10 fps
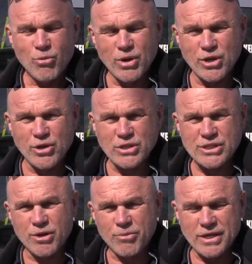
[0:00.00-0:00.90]
when you're
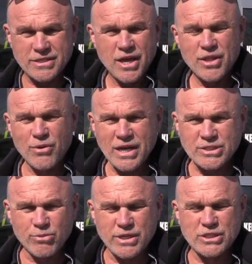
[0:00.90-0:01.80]
using your brakes, they're
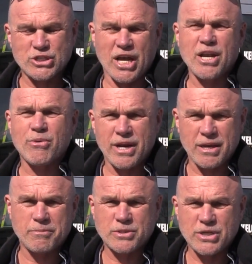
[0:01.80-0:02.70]
actually regenerating